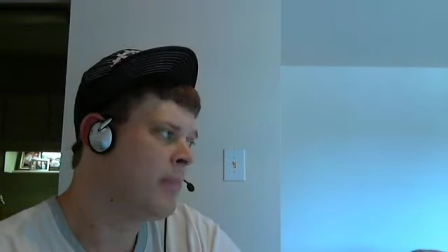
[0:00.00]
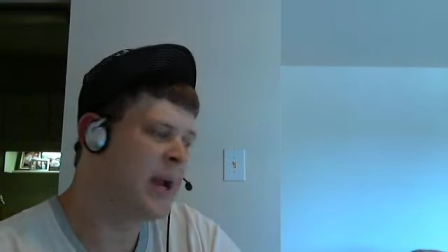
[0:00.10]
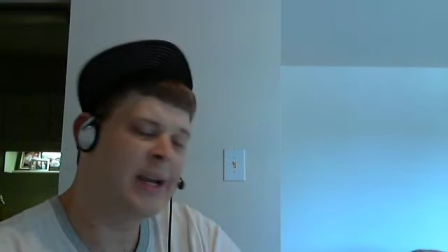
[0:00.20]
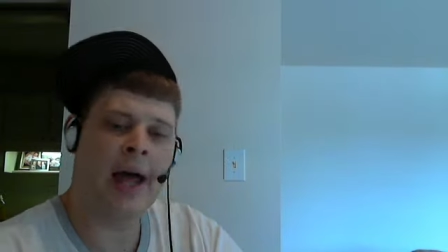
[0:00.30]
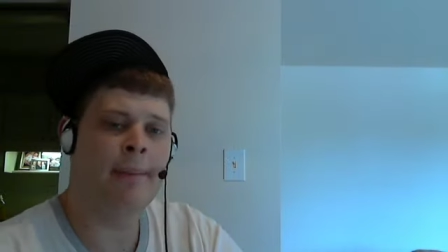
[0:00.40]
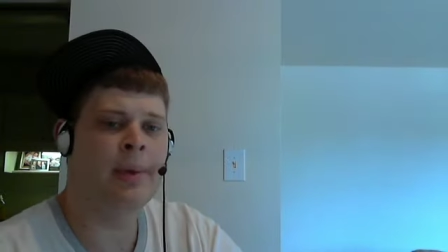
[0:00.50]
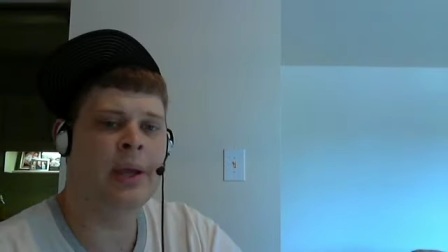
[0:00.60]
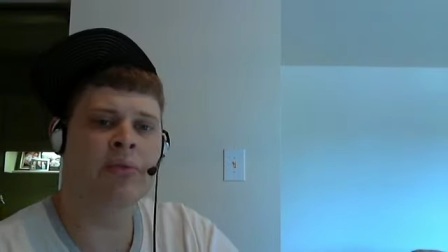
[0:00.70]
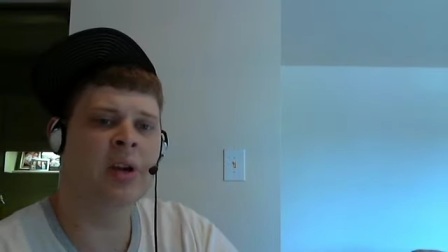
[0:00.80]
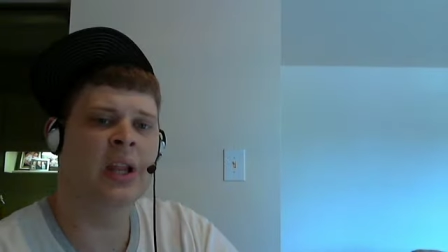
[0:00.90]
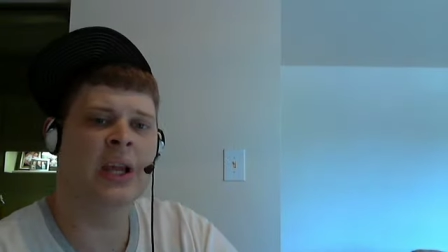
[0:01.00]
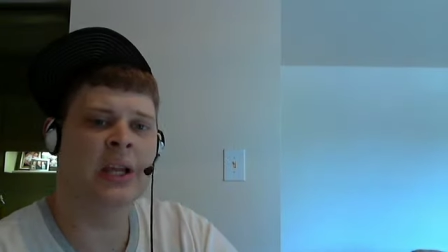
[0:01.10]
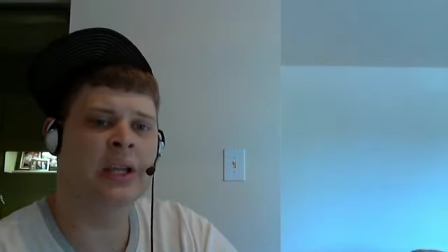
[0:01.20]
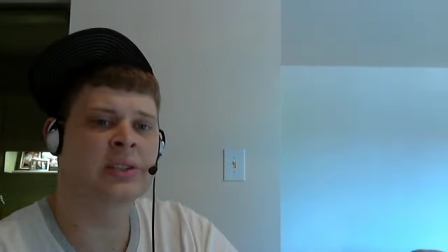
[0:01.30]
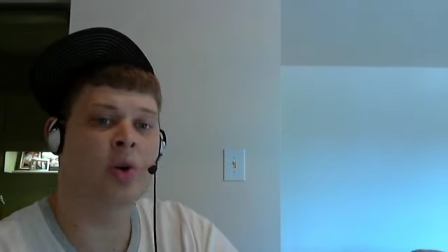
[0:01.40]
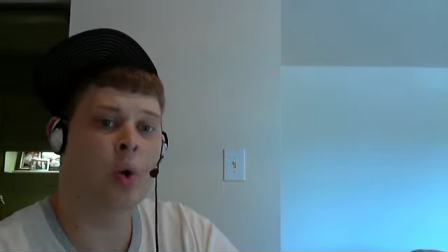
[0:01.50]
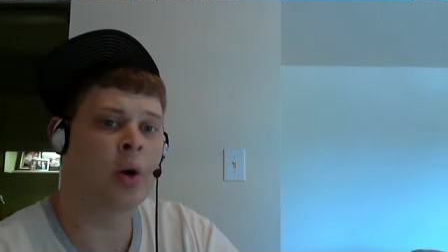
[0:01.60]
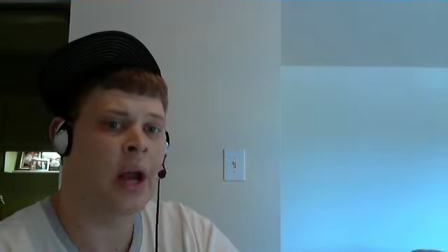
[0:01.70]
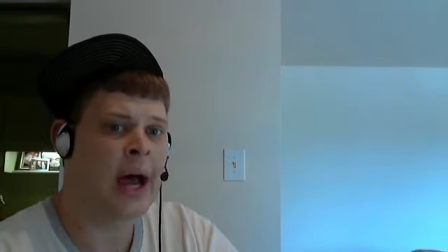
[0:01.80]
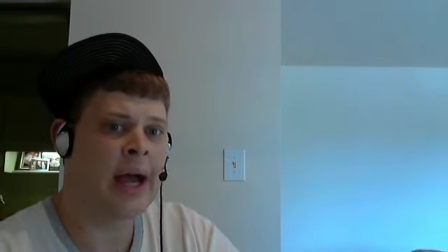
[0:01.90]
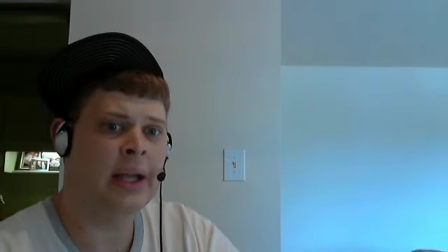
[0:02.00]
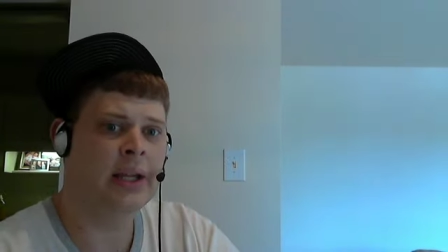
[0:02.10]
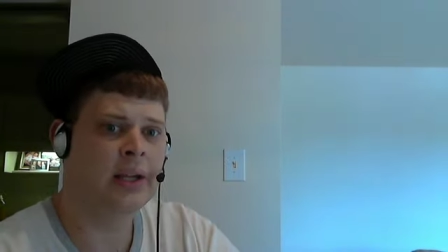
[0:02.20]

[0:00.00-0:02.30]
Maidana being relentless or not,